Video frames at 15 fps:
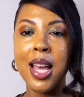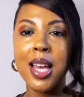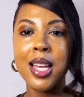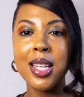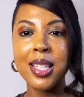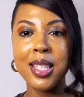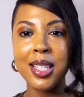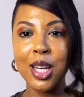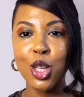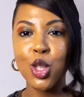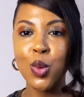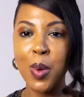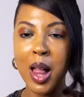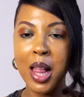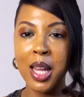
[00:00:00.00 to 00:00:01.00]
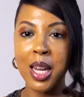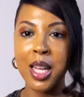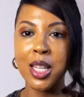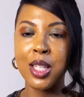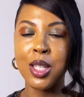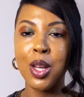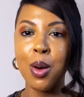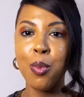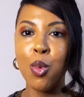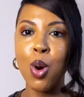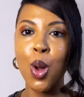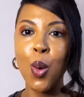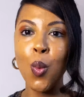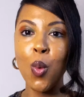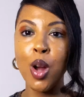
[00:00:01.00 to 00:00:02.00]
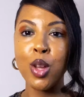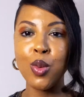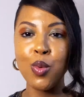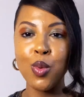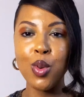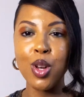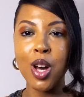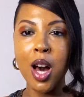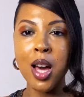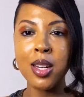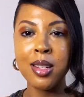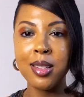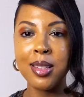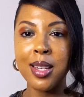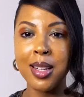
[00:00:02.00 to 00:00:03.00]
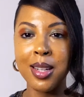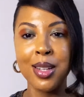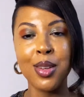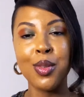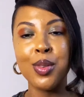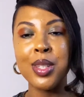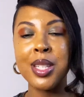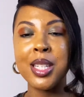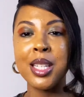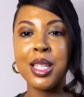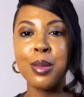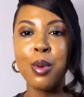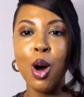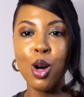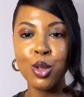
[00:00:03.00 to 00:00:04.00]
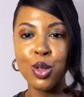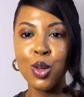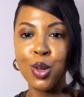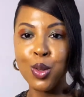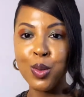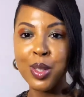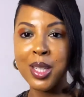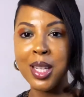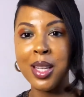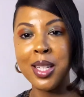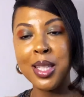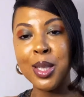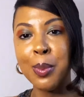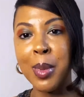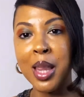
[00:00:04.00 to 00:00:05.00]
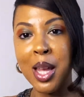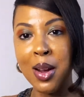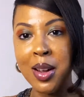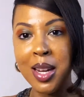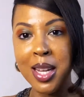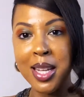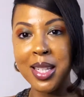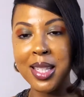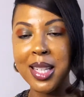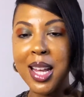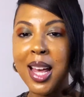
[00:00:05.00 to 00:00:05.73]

and sexuality to a point where you understand the differences, but also you see the similarities.